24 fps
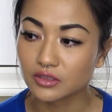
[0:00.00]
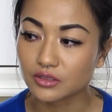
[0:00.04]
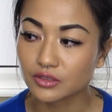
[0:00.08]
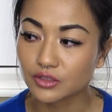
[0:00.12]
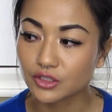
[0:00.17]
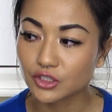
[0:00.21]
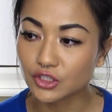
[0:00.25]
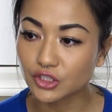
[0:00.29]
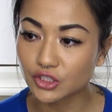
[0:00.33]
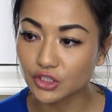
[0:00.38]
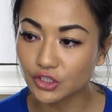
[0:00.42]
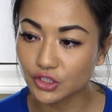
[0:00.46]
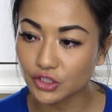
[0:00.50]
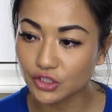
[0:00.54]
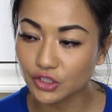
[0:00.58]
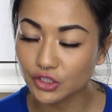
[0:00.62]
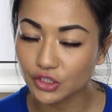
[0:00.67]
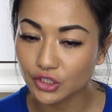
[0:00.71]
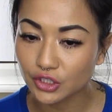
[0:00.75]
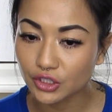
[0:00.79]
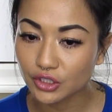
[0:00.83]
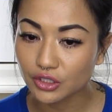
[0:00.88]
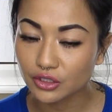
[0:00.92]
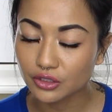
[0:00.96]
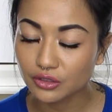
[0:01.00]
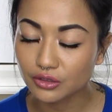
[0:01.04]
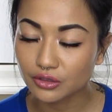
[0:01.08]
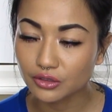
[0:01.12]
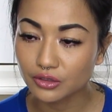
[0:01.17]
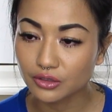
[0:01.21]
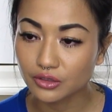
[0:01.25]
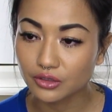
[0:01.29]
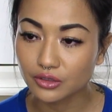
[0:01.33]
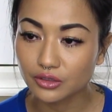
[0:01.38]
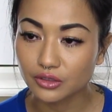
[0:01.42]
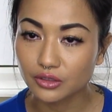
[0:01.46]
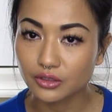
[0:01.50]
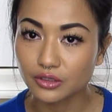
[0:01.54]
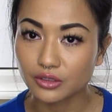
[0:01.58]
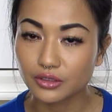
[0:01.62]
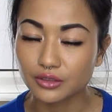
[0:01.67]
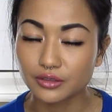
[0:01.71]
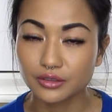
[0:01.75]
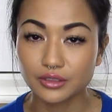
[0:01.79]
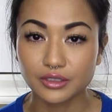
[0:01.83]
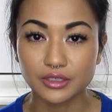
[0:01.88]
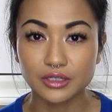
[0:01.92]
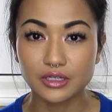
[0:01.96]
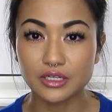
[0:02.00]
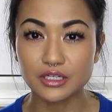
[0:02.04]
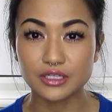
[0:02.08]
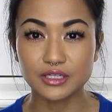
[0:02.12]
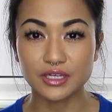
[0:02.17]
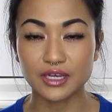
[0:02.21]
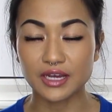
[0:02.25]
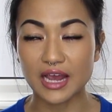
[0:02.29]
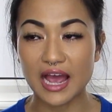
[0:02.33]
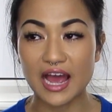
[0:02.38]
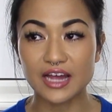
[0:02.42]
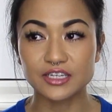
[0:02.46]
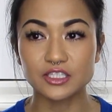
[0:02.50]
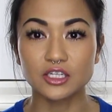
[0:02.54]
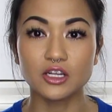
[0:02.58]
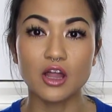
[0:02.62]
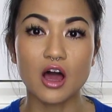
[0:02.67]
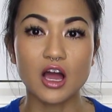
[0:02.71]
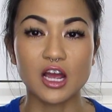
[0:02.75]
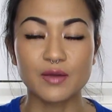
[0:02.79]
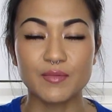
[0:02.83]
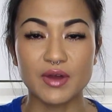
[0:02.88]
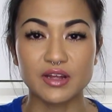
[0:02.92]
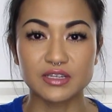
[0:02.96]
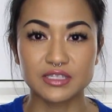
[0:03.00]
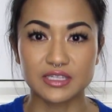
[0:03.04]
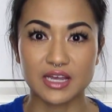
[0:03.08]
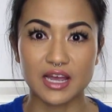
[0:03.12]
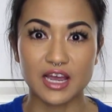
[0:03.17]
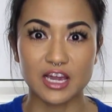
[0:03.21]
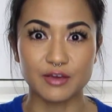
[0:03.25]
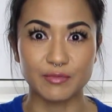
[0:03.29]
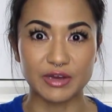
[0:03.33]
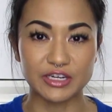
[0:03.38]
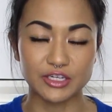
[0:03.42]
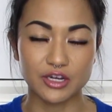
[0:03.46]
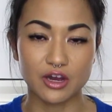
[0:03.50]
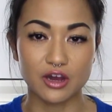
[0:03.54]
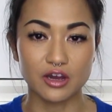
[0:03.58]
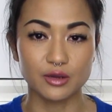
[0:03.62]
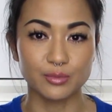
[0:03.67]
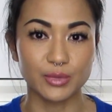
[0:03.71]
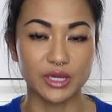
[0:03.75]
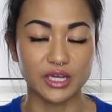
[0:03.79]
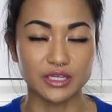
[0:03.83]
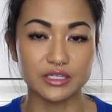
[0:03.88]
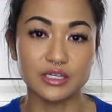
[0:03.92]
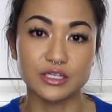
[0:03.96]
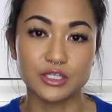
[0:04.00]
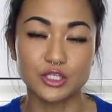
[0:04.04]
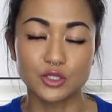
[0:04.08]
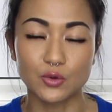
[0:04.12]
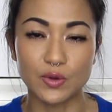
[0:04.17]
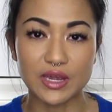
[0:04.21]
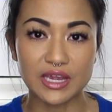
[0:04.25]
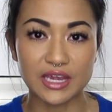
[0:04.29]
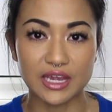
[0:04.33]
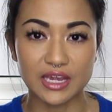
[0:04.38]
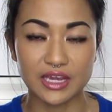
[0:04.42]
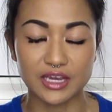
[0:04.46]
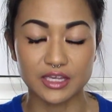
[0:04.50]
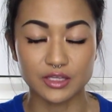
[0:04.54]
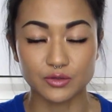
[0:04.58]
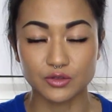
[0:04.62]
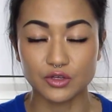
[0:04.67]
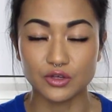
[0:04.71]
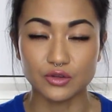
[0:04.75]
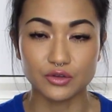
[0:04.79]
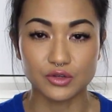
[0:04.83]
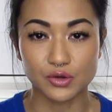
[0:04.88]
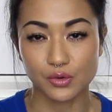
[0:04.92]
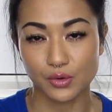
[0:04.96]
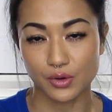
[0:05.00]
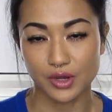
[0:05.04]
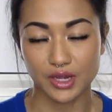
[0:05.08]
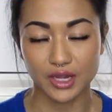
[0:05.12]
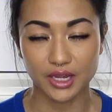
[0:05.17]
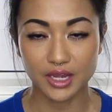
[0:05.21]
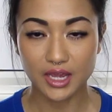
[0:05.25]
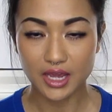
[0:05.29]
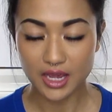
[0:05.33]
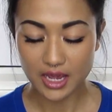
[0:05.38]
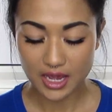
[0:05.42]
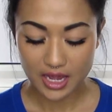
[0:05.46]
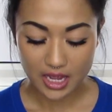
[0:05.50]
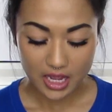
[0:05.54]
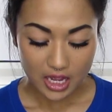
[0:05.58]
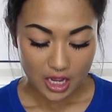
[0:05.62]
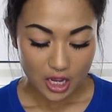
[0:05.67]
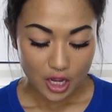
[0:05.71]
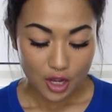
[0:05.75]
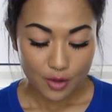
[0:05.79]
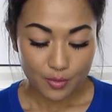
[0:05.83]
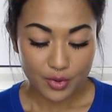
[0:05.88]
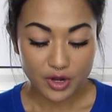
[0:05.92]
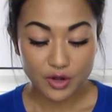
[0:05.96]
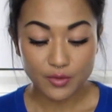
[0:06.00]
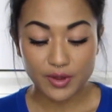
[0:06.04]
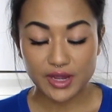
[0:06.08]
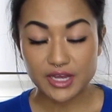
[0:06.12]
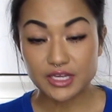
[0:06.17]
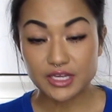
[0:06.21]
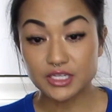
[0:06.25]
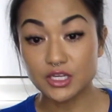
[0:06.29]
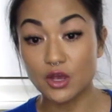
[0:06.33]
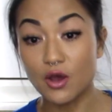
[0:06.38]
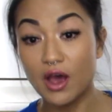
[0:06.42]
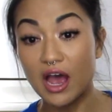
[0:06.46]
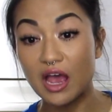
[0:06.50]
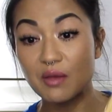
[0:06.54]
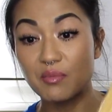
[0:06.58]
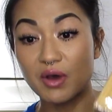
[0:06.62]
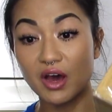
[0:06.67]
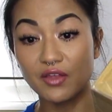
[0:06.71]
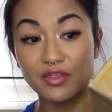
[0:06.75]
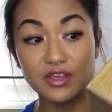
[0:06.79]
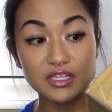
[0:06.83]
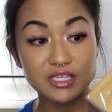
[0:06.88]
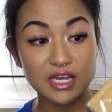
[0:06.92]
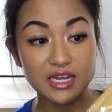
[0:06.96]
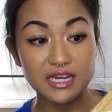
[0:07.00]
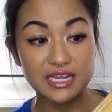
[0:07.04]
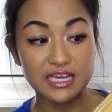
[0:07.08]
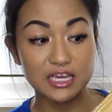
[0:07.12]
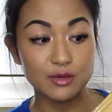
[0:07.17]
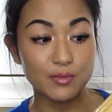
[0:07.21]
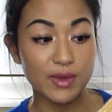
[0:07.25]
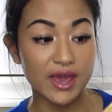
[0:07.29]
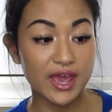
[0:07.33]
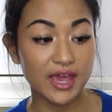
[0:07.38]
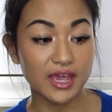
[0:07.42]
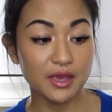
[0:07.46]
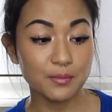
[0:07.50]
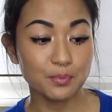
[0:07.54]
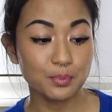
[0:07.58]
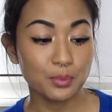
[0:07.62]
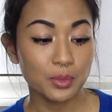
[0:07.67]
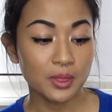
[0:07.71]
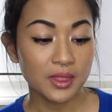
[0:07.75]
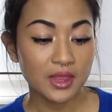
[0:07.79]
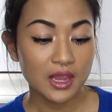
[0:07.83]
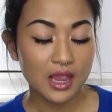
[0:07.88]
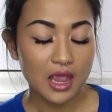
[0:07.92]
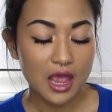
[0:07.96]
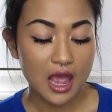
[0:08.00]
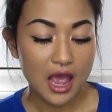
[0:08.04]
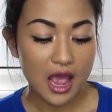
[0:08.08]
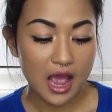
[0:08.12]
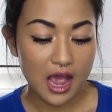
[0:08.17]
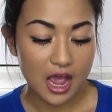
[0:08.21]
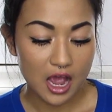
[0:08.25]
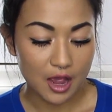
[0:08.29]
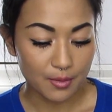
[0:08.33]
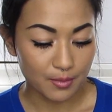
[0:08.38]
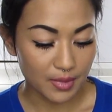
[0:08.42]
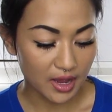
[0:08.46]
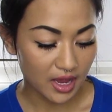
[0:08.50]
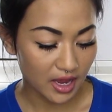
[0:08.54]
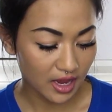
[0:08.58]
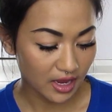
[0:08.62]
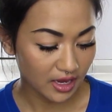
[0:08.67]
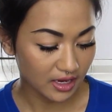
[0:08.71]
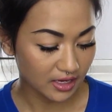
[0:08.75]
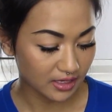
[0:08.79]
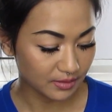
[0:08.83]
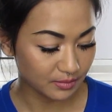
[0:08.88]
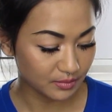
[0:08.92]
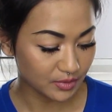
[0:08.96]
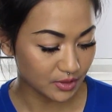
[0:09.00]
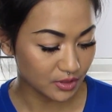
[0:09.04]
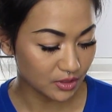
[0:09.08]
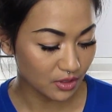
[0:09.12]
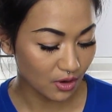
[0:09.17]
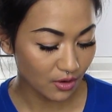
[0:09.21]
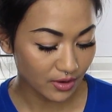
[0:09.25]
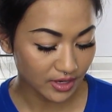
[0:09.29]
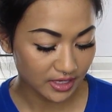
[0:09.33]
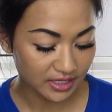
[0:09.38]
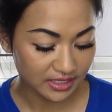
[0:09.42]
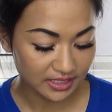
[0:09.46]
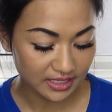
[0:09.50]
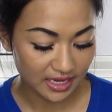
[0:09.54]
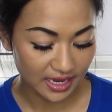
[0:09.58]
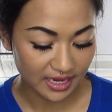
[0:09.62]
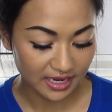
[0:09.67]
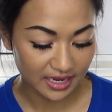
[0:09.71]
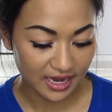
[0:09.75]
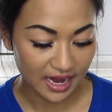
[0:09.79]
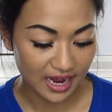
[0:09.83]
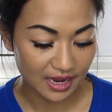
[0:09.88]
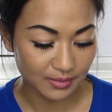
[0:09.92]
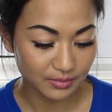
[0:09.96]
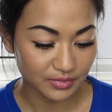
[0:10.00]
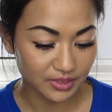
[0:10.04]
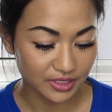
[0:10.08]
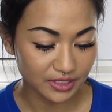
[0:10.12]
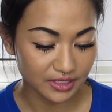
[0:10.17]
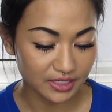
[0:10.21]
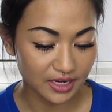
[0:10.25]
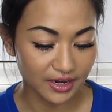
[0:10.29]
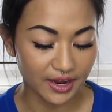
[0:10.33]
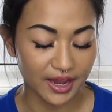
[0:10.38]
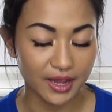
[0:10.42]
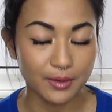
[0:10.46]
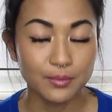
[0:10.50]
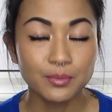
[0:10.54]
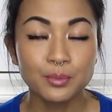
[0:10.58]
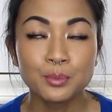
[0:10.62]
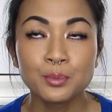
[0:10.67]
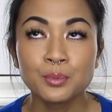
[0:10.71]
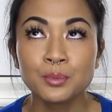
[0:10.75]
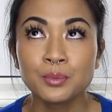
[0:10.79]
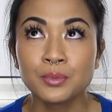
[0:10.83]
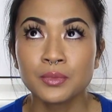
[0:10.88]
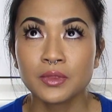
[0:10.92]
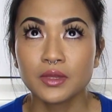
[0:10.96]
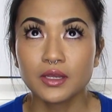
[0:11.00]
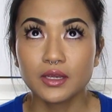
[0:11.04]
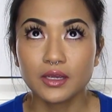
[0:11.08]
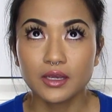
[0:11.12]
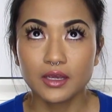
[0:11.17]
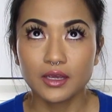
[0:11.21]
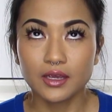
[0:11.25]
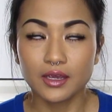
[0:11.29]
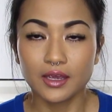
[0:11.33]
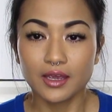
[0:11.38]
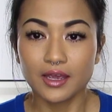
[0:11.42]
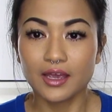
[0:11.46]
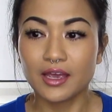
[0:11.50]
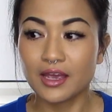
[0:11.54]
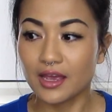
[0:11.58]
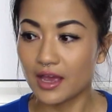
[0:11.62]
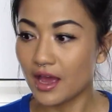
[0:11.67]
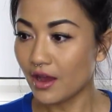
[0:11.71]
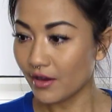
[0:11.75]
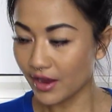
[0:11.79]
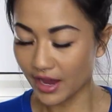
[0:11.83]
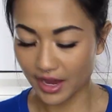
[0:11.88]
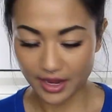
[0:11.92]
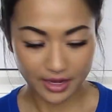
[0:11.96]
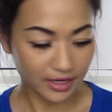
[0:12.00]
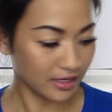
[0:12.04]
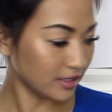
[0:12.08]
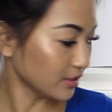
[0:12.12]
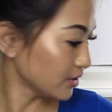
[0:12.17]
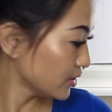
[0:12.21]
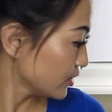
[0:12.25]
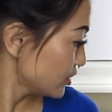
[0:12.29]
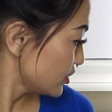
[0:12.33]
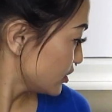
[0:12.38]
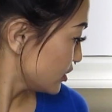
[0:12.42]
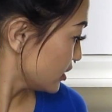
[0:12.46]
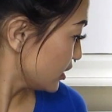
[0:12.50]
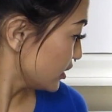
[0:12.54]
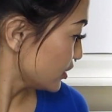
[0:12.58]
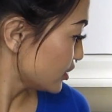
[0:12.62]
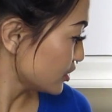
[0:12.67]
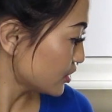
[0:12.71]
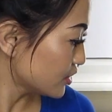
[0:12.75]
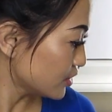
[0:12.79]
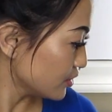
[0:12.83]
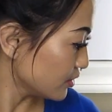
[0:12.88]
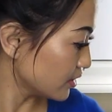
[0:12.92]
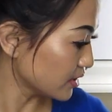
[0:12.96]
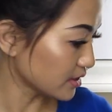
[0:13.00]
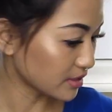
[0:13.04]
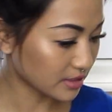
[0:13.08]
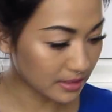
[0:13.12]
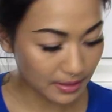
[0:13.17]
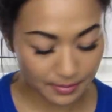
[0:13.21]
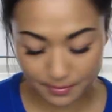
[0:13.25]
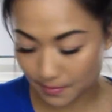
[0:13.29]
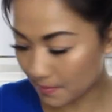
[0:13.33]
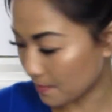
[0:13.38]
Shh! He's like, I had to lock him outside, my dog, because he's squeaking his new toy. But anyways, I bought this on eBay. I'm so excited. I'm just... Okay. Okay, let's just do this.